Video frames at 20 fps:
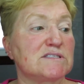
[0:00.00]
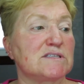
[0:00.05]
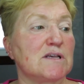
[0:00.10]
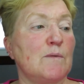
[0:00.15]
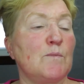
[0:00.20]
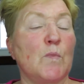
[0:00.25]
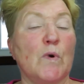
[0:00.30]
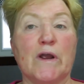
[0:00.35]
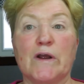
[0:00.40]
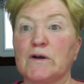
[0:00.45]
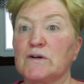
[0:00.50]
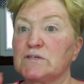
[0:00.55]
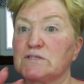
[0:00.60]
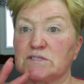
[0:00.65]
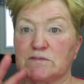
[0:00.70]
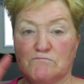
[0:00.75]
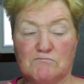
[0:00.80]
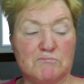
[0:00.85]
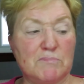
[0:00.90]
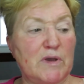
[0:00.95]
somewhere,
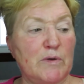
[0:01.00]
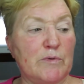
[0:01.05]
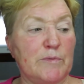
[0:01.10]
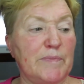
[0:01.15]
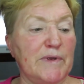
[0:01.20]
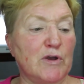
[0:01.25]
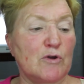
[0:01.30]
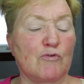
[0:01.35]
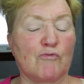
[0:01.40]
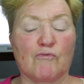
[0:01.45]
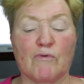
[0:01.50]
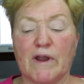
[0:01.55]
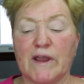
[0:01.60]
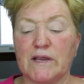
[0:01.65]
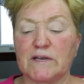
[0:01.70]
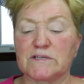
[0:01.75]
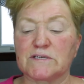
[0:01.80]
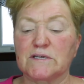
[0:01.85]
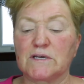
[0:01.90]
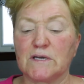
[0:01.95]
it would be a
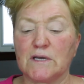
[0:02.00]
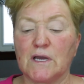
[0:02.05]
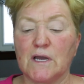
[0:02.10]
great